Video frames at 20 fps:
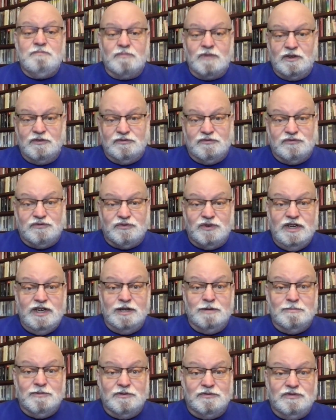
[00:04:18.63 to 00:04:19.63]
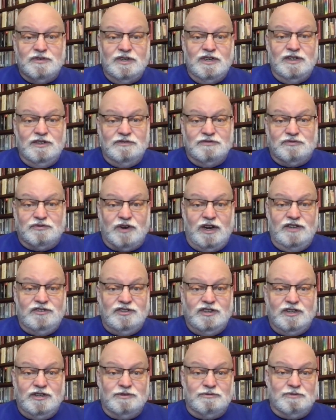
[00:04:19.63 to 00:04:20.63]
freedom of
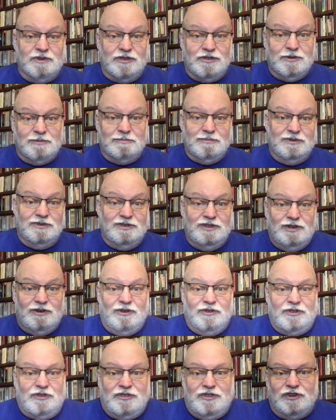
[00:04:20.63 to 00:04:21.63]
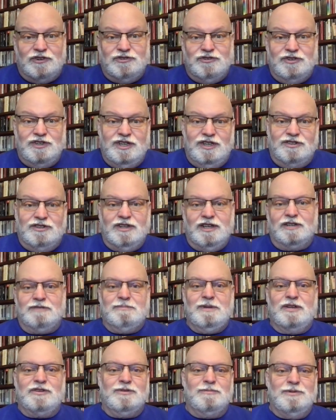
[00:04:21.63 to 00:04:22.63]
phrasing and rhythm and, all the things you need to like
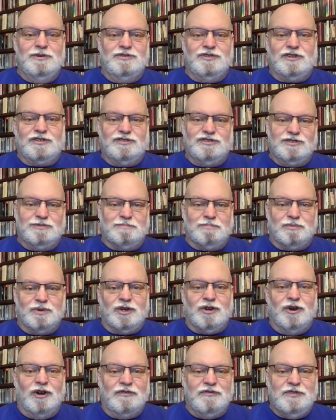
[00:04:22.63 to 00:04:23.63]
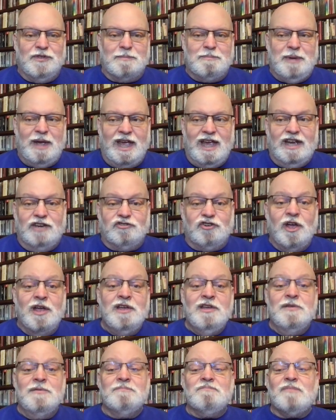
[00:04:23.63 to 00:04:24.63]
make the music spring off the page.
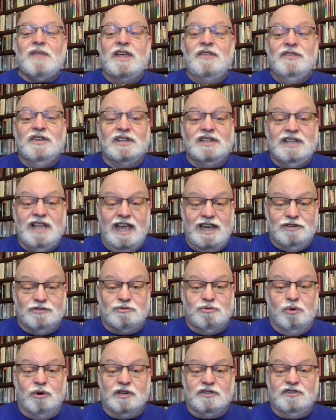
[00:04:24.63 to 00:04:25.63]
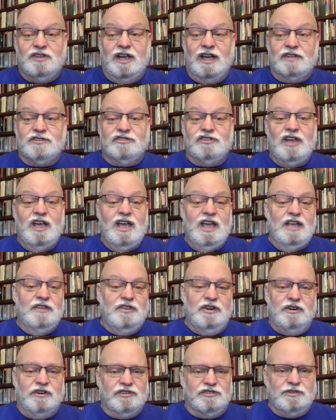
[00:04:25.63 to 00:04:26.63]
In the late quartets,
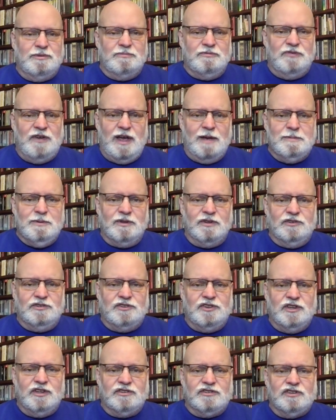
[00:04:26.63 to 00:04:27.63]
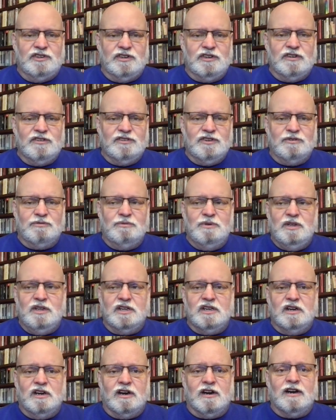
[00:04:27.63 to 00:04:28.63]
there are some fabulous things here. There
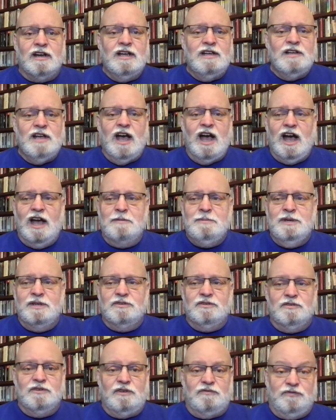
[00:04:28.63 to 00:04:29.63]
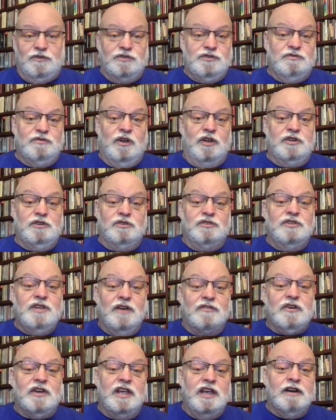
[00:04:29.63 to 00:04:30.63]
really are. I mean, first of all, you'll
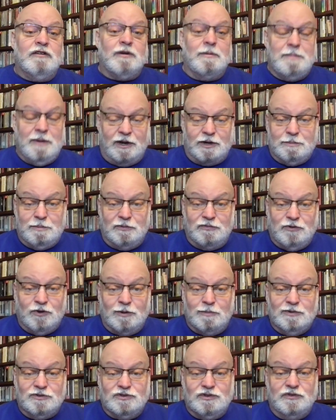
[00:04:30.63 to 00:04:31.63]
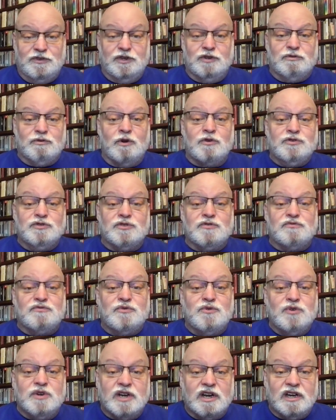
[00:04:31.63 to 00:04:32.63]
never hear a better performance of the Grosse
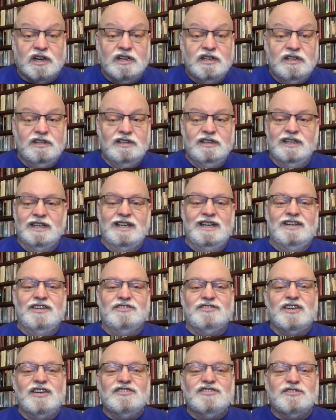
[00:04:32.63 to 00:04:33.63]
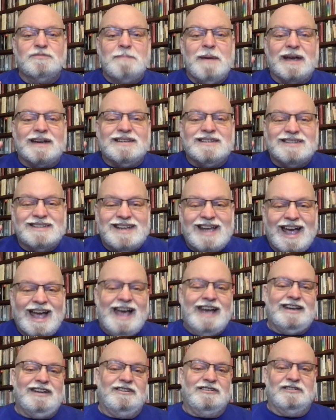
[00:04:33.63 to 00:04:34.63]
Fuge. It is
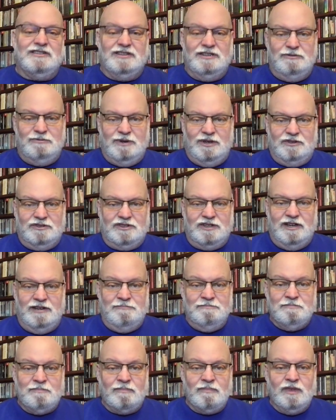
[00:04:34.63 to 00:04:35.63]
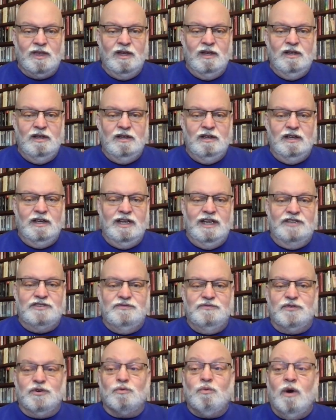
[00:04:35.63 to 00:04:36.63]
spectacularly well done. It's,
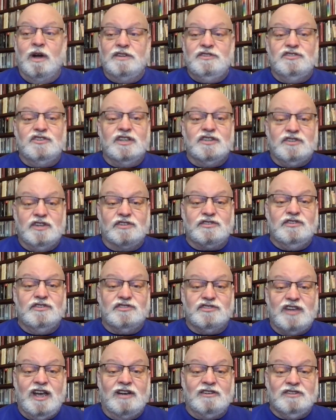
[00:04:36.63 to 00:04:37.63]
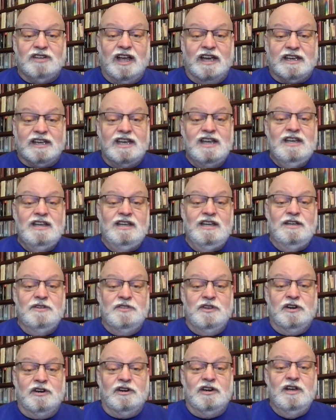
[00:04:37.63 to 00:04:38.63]
for once, it doesn't sound like
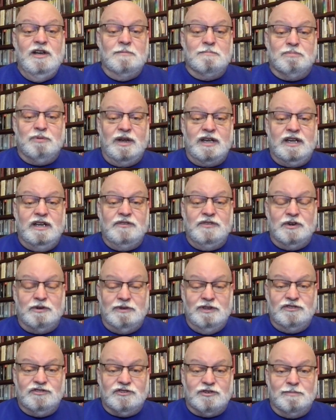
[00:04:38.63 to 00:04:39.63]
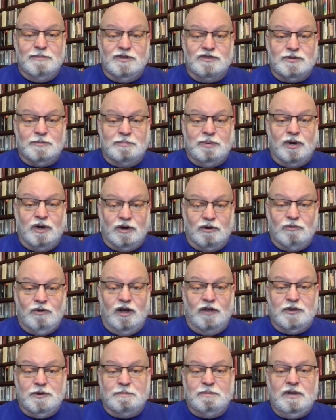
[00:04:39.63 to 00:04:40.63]
they're breaking their instruments apart
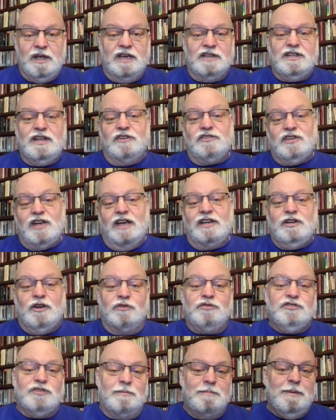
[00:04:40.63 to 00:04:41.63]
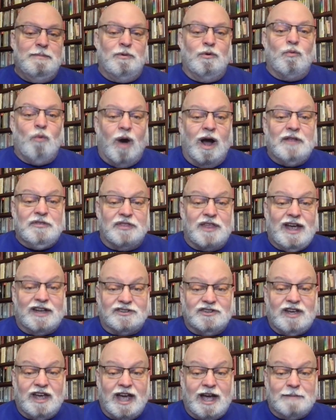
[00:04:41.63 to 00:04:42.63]
while they're playing. Now, I know some people want that
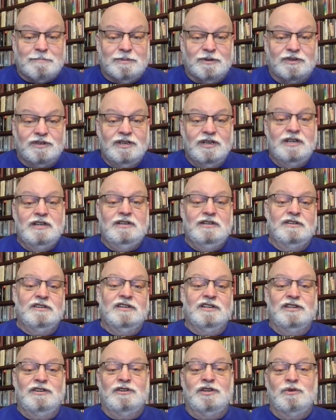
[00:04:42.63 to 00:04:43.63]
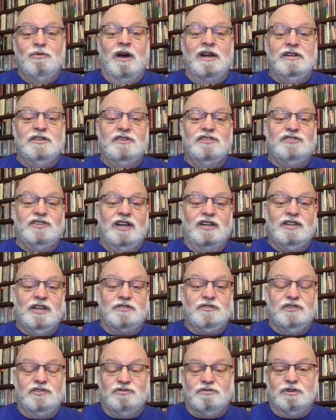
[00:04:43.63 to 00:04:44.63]
to happen. You want it to sound
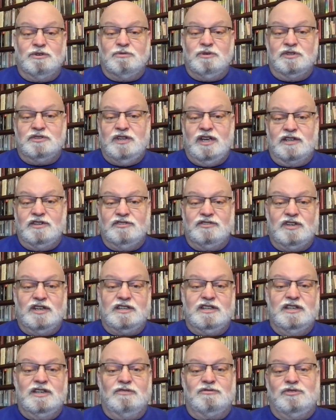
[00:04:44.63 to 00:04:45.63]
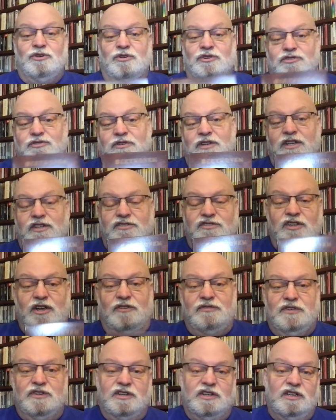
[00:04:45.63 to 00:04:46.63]
like the string quartet is like, torturing
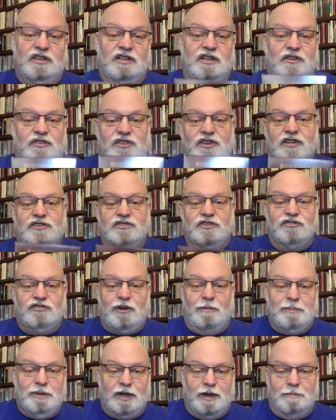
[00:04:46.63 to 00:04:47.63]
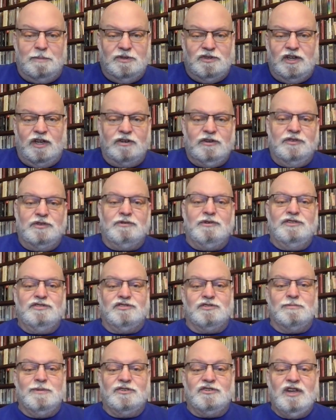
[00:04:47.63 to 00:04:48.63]
itself and killing things and jumping up and down on their
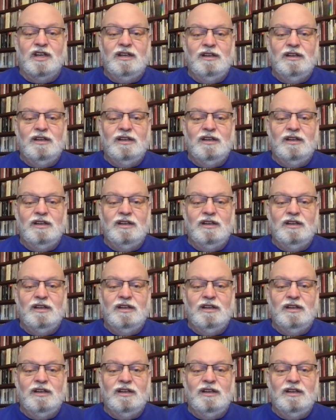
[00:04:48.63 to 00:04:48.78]
instruments.